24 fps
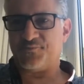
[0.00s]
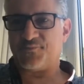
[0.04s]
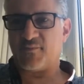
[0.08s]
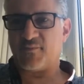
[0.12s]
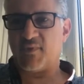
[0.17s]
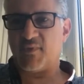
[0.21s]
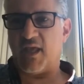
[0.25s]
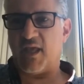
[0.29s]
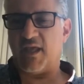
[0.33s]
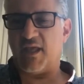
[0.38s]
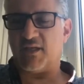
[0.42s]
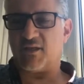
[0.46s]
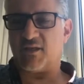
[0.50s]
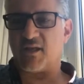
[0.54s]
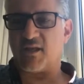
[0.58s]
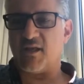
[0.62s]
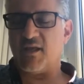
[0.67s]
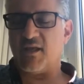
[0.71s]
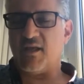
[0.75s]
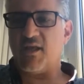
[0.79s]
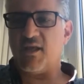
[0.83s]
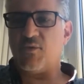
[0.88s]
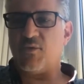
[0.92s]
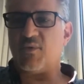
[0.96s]
And
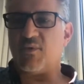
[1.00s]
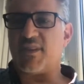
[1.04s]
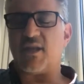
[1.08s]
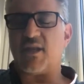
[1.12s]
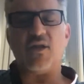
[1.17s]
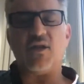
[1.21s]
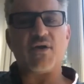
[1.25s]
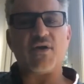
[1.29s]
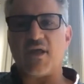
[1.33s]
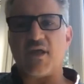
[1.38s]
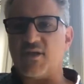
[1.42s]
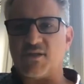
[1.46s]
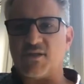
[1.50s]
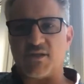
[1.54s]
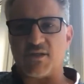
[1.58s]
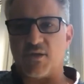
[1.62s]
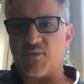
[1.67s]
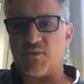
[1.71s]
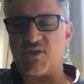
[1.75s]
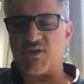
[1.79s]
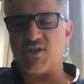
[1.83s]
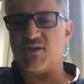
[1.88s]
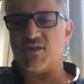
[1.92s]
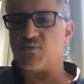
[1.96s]
well, they're not going to,
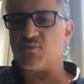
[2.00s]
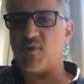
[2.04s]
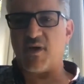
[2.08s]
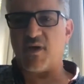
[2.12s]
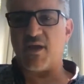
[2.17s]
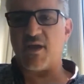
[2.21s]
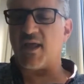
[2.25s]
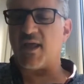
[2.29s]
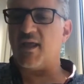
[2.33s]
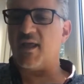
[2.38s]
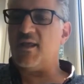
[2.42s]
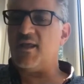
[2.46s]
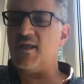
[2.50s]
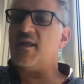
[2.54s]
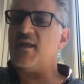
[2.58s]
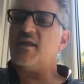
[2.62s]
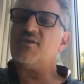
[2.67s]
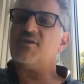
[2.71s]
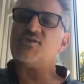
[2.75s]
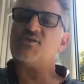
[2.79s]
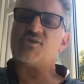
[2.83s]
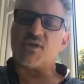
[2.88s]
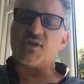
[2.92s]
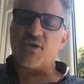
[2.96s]
which is why
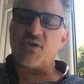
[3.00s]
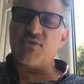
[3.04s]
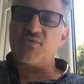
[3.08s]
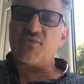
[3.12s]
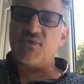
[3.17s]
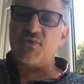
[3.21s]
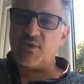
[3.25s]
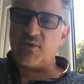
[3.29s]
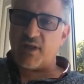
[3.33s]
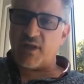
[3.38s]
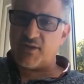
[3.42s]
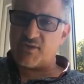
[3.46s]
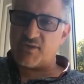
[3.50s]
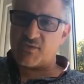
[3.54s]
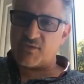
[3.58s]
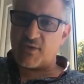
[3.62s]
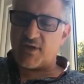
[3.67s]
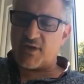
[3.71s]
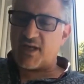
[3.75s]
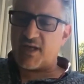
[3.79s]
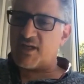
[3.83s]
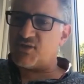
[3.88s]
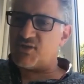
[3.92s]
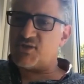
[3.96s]
so few loans were
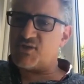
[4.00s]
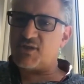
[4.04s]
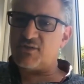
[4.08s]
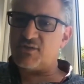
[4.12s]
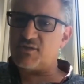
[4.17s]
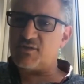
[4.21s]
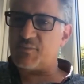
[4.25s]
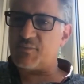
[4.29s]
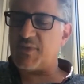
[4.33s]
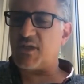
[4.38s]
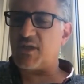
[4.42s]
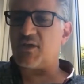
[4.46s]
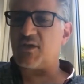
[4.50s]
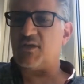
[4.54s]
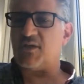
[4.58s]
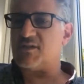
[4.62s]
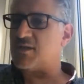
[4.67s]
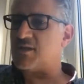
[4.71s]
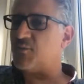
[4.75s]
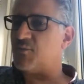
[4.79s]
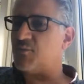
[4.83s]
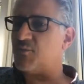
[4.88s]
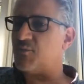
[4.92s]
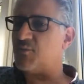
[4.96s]
issued, because
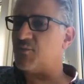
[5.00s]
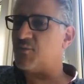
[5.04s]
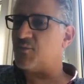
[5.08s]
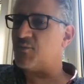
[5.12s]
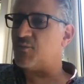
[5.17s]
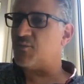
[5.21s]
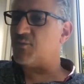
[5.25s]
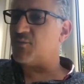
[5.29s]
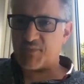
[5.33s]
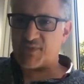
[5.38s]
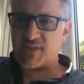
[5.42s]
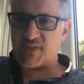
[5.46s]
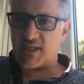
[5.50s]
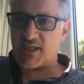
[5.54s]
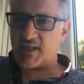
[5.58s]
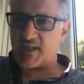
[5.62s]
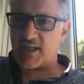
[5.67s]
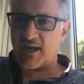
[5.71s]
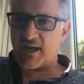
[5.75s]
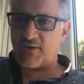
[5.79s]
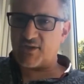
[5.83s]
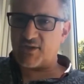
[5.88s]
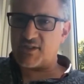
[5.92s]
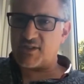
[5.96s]
there wasn't 100%
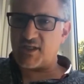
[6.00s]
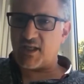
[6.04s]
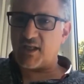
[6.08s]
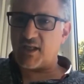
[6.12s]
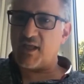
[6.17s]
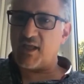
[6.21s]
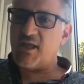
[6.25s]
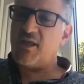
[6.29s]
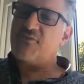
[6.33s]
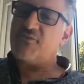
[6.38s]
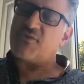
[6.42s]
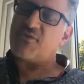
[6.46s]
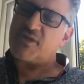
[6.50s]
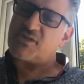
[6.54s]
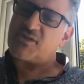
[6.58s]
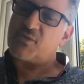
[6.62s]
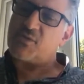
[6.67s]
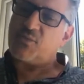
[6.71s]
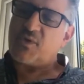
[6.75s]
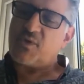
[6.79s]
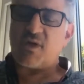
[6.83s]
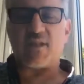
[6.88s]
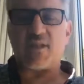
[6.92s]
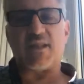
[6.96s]
guarantee. For it to
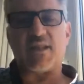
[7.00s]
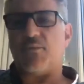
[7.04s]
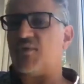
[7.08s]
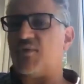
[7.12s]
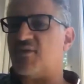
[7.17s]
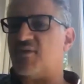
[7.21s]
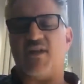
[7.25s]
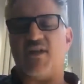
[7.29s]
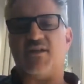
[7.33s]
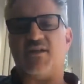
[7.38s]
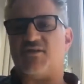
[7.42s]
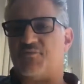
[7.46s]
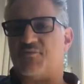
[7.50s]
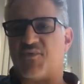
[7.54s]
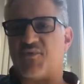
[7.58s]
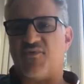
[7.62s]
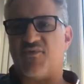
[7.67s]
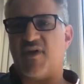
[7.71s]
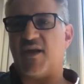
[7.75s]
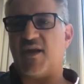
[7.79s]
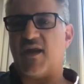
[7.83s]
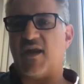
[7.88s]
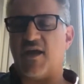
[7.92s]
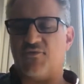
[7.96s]
work, they would have needed to
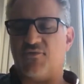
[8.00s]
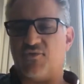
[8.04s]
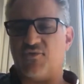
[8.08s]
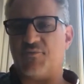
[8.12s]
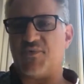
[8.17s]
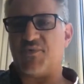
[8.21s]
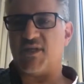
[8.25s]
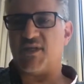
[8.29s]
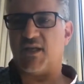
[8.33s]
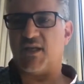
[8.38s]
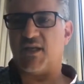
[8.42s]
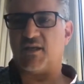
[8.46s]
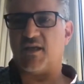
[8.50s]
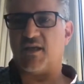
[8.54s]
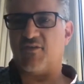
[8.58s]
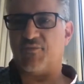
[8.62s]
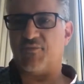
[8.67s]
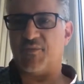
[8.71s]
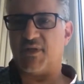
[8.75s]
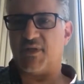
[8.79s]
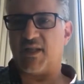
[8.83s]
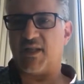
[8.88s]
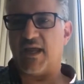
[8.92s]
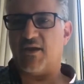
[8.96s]
provide 100%
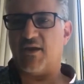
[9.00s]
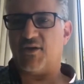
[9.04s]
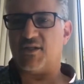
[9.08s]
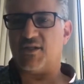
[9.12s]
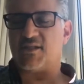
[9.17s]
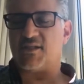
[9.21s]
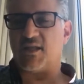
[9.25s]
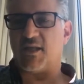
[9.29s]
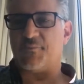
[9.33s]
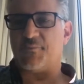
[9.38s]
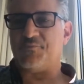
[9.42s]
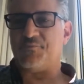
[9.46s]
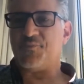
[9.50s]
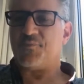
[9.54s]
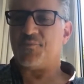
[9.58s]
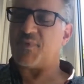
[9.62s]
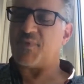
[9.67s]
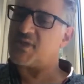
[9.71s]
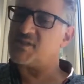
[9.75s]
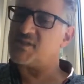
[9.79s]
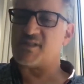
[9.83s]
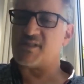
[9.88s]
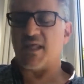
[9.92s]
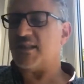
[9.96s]
government guarantee,
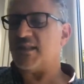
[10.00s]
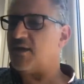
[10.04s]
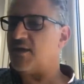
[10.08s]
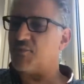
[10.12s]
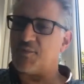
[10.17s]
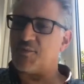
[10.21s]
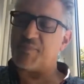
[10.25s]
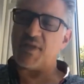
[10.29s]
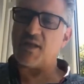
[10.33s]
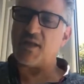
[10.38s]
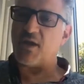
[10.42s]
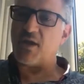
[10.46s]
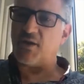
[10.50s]
because then there would be no